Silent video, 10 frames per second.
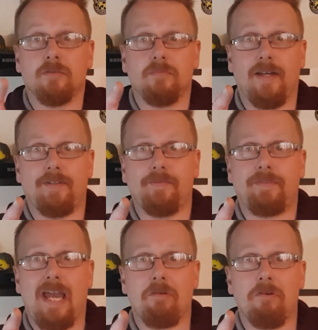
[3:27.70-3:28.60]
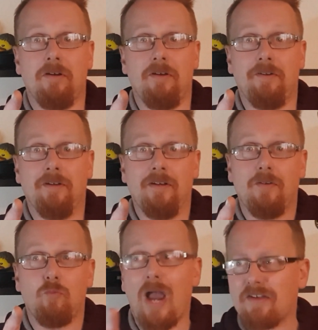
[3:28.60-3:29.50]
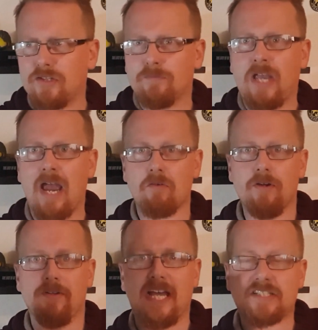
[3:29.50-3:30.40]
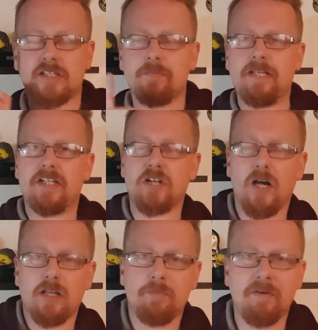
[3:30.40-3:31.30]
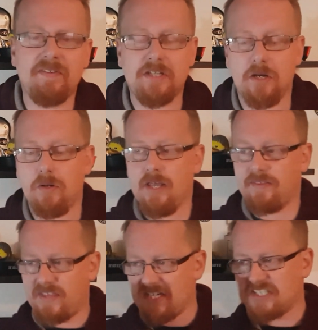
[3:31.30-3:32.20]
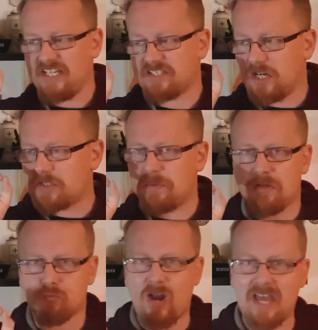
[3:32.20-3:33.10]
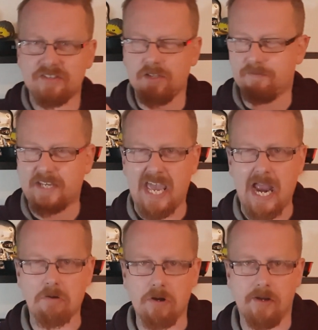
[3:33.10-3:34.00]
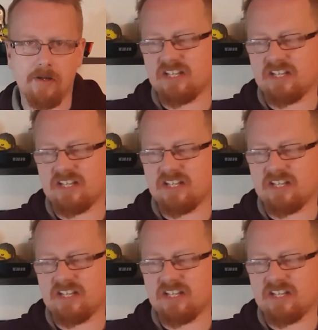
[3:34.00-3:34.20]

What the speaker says: Wrath of Karen. Wrath of Karen. That's going to be the title of my video. This is going to be the Wrath of Karen.